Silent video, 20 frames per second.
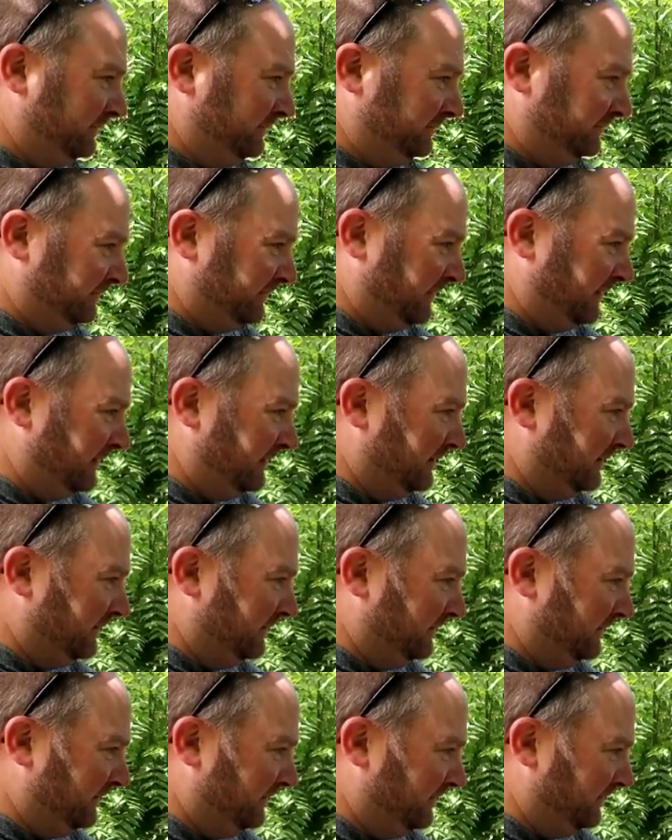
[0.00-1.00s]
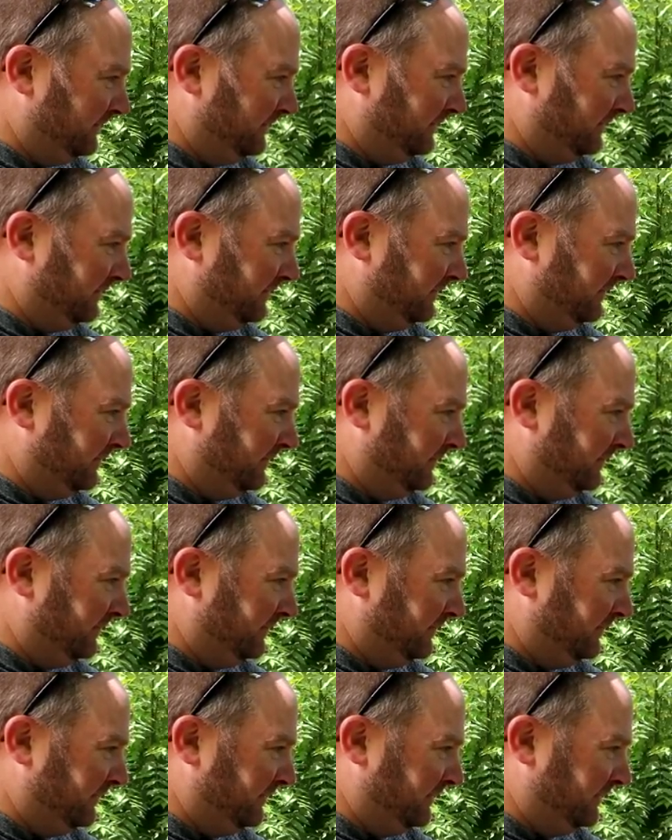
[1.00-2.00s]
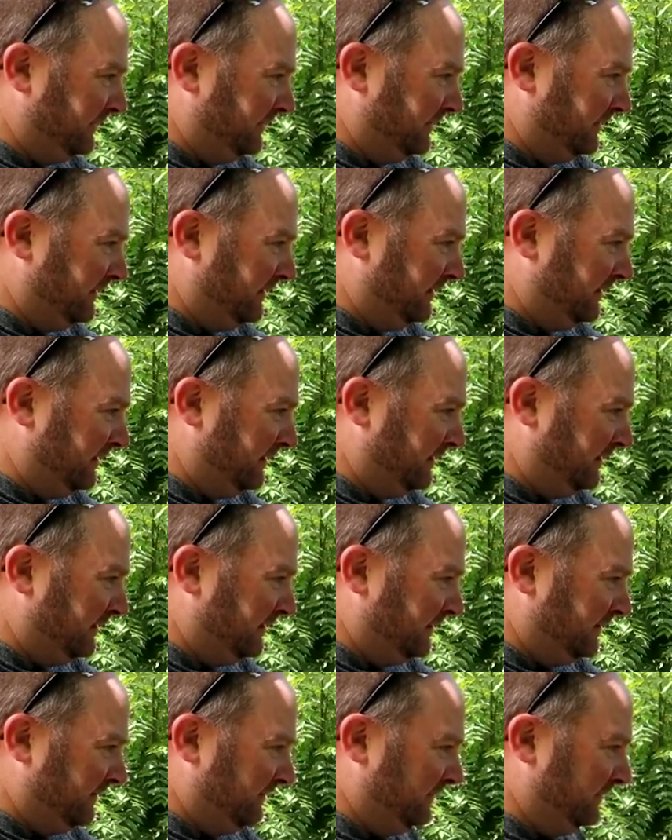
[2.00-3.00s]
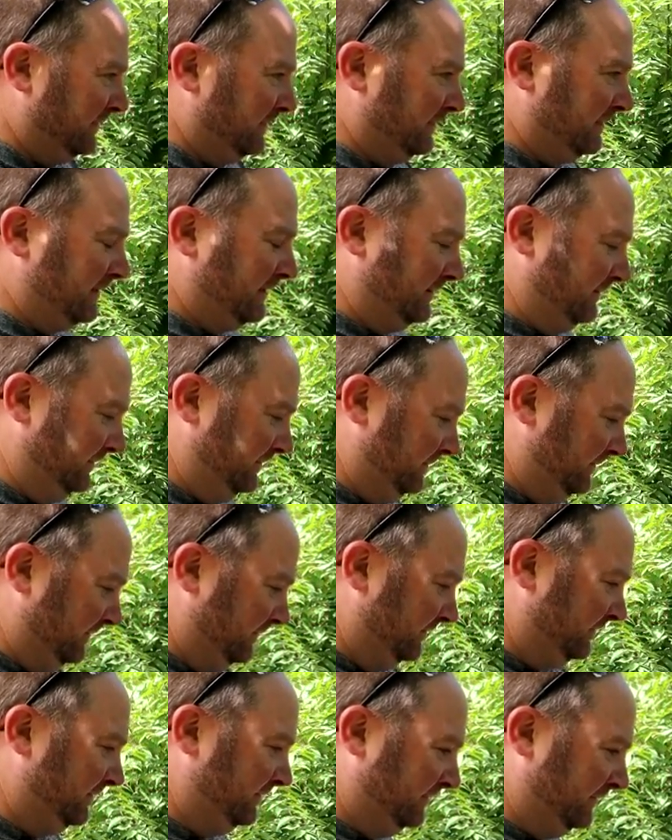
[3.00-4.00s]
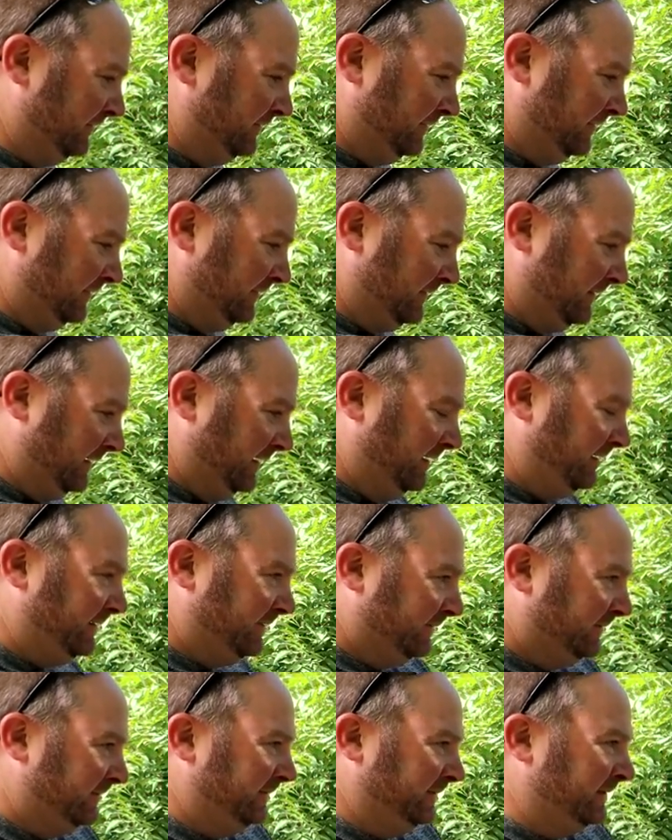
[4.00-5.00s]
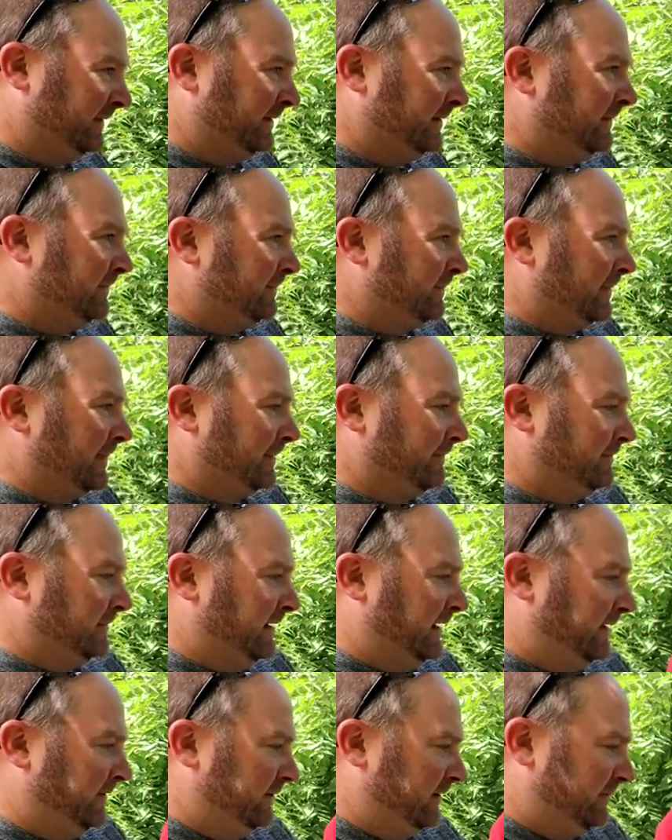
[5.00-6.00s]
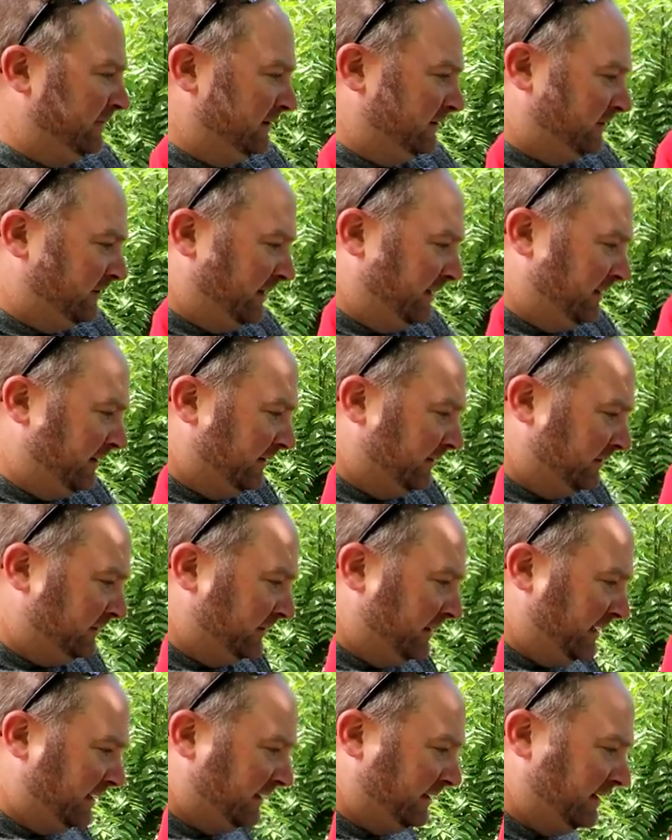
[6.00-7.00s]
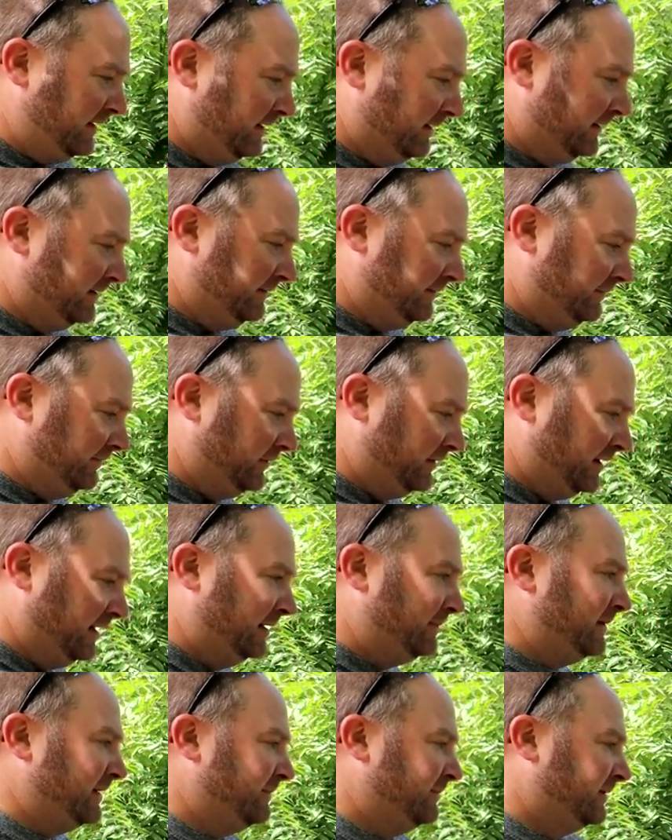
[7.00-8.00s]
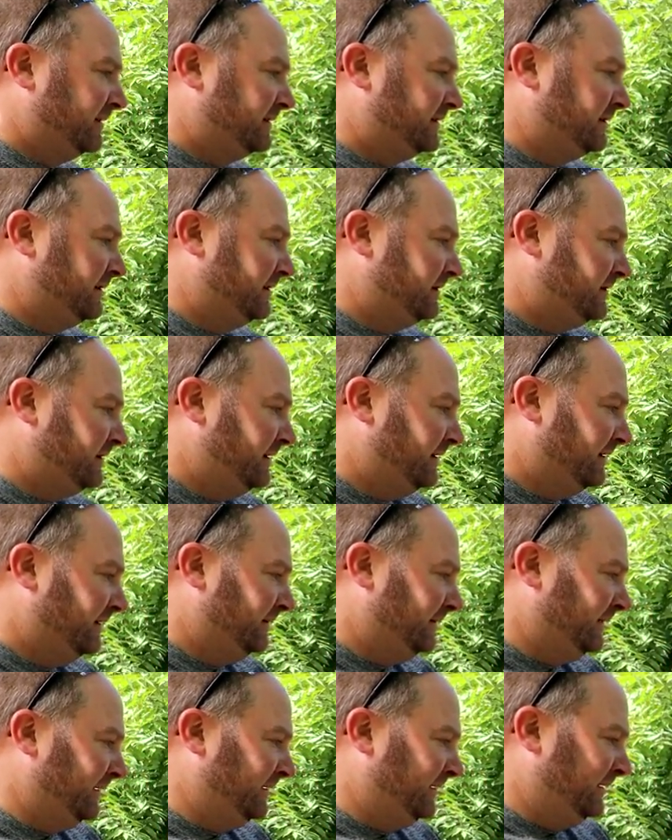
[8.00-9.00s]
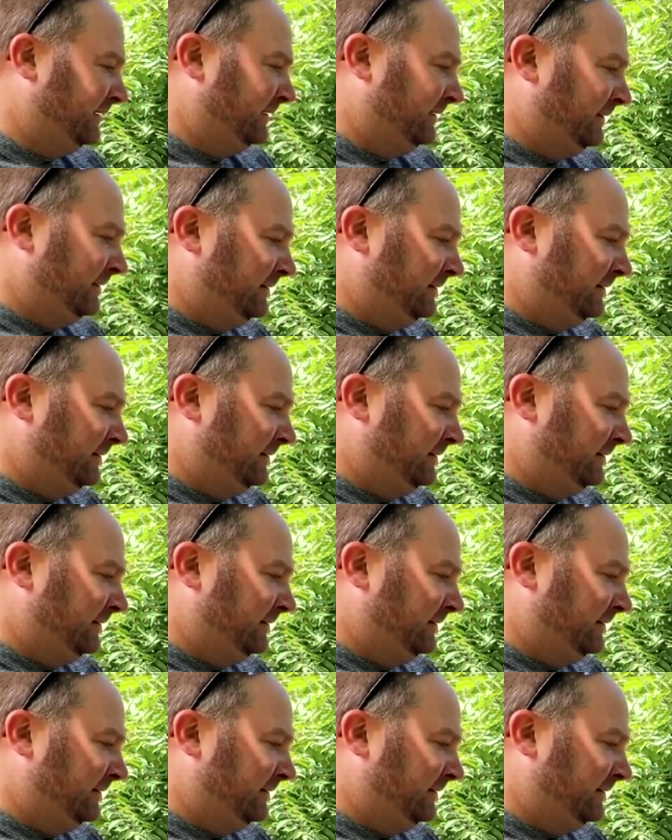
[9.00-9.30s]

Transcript: I'll have to plant more dill too to attract them, because they're really nice butterflies. Yeah, yeah, we've been trying to attract the more hummingbirds this year. Oh yeah.